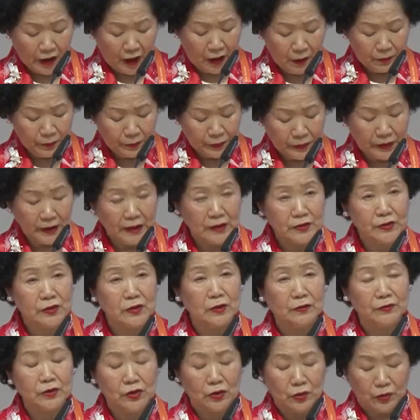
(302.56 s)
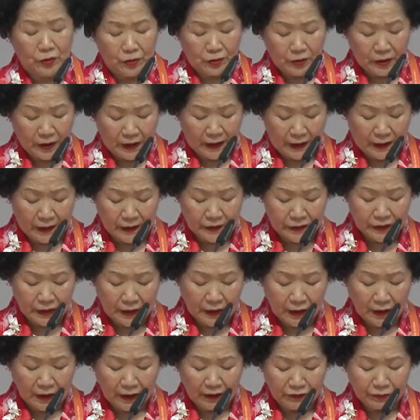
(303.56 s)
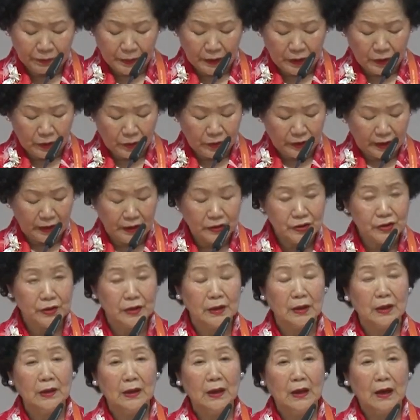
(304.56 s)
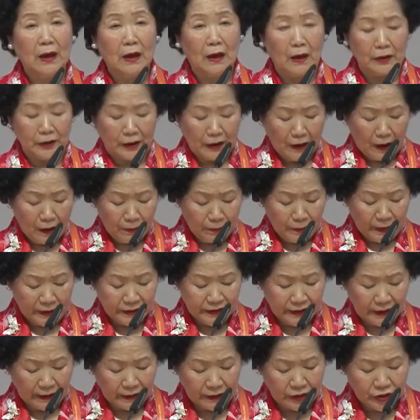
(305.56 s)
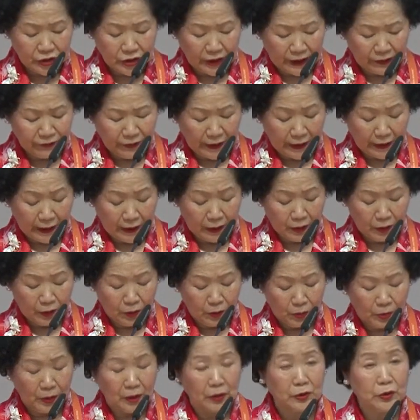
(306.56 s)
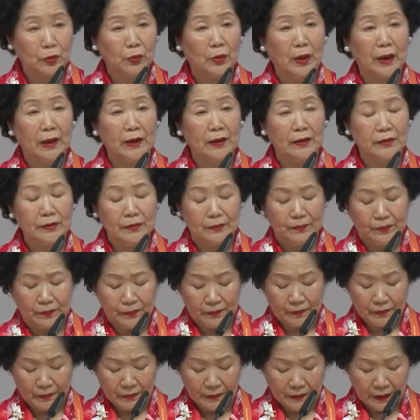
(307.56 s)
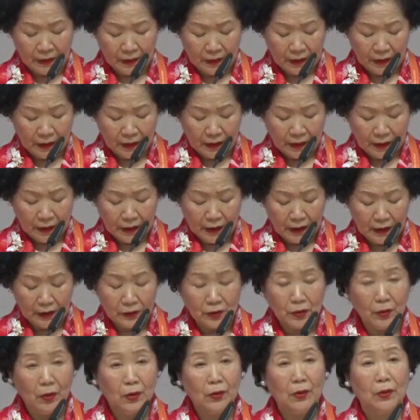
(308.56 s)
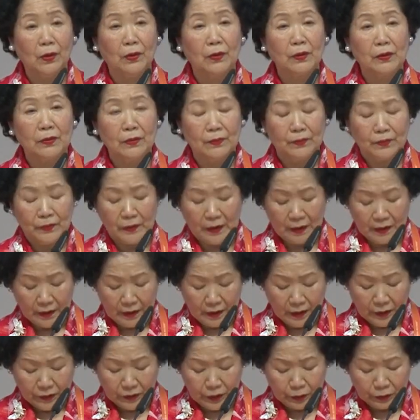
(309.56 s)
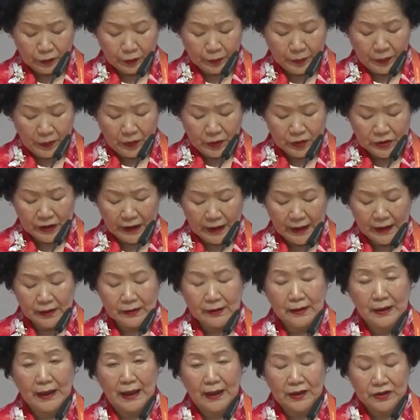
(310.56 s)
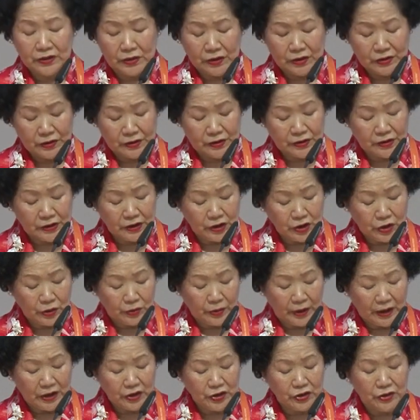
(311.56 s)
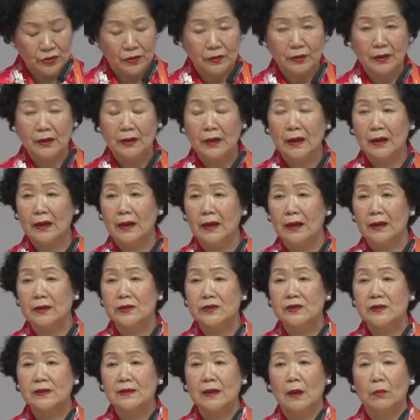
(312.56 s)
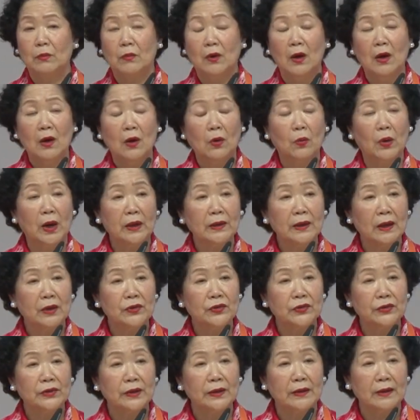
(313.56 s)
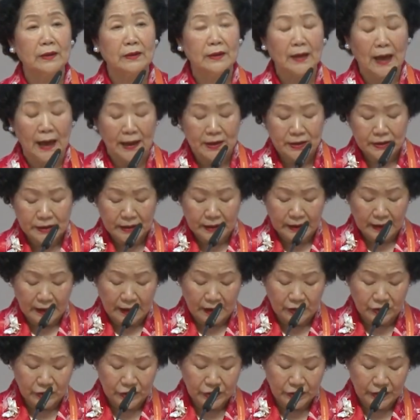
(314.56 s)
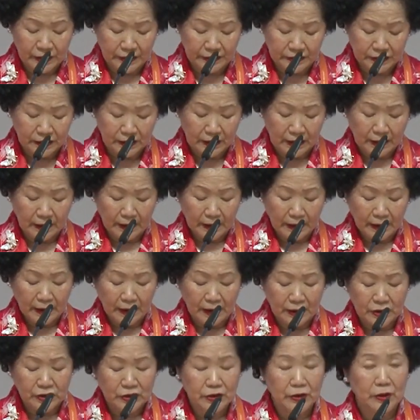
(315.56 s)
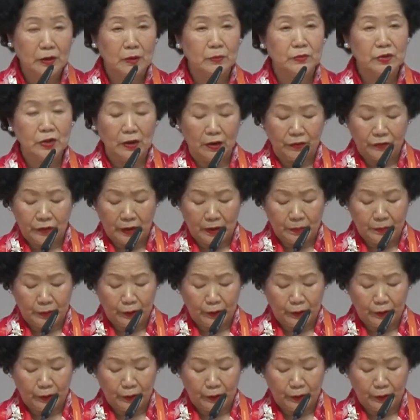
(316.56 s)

comprehensive scorecard of progress on combating trafficking worldwide. In all, the report analyzes the situation in some 190 countries in terms of their